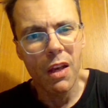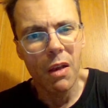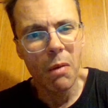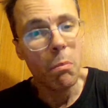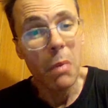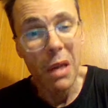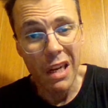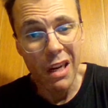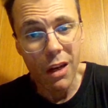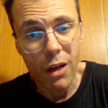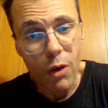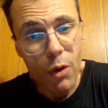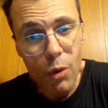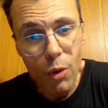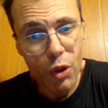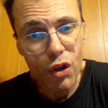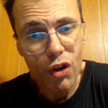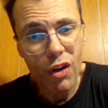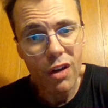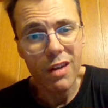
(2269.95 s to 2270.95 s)
Milan
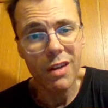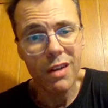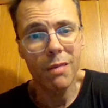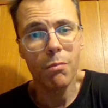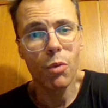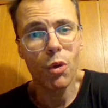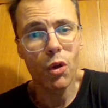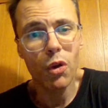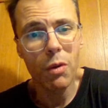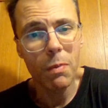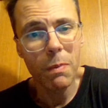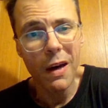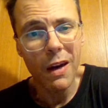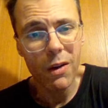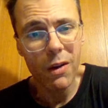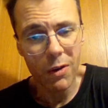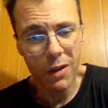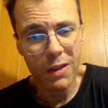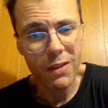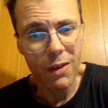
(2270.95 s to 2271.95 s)
Kučan and Bord
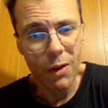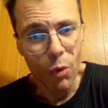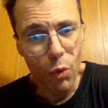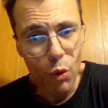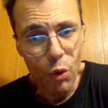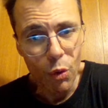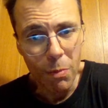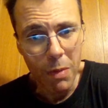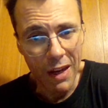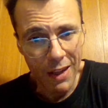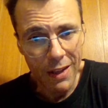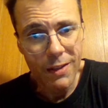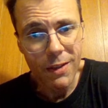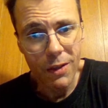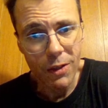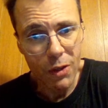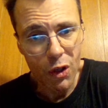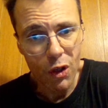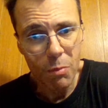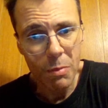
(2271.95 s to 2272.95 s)
Pahvac Udba, that's a
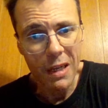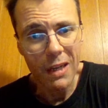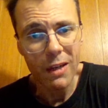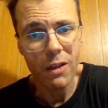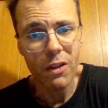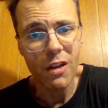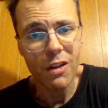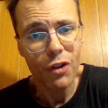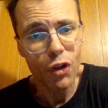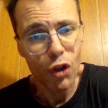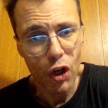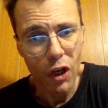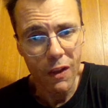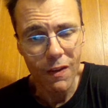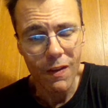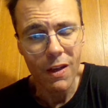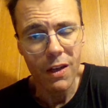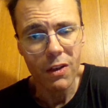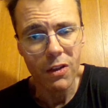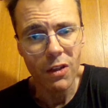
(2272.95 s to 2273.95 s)
Serbia, the
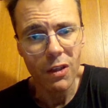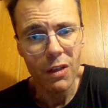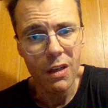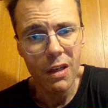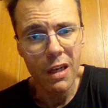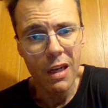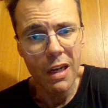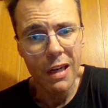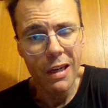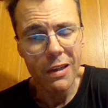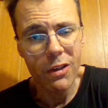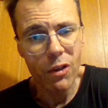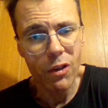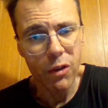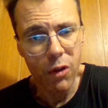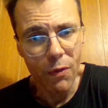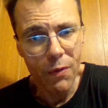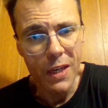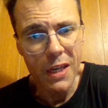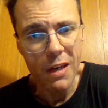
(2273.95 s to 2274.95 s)
Chetniks,
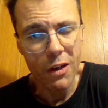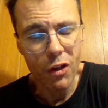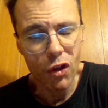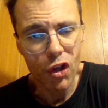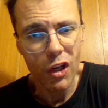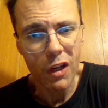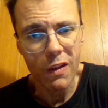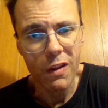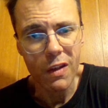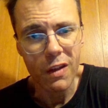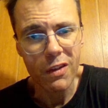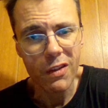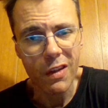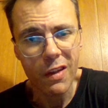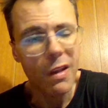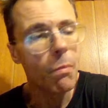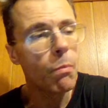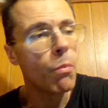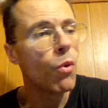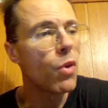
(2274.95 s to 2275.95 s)
Slovenian Chetniks, and
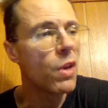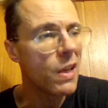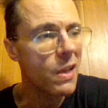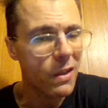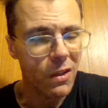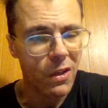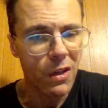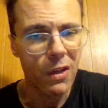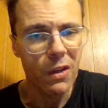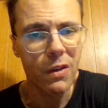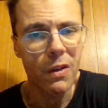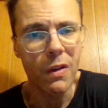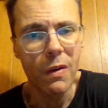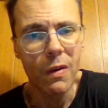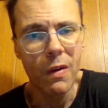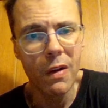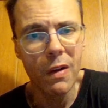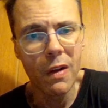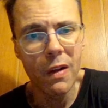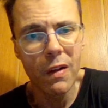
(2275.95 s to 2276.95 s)
the police here
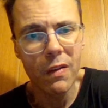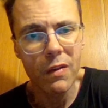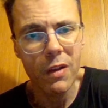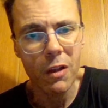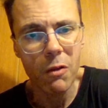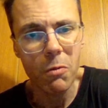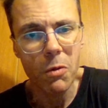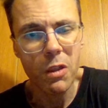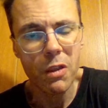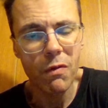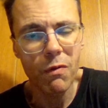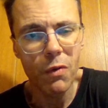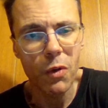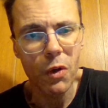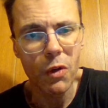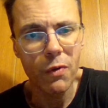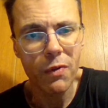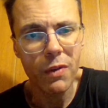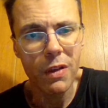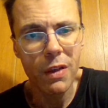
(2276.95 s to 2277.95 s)
that was
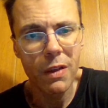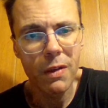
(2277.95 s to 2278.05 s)
involved.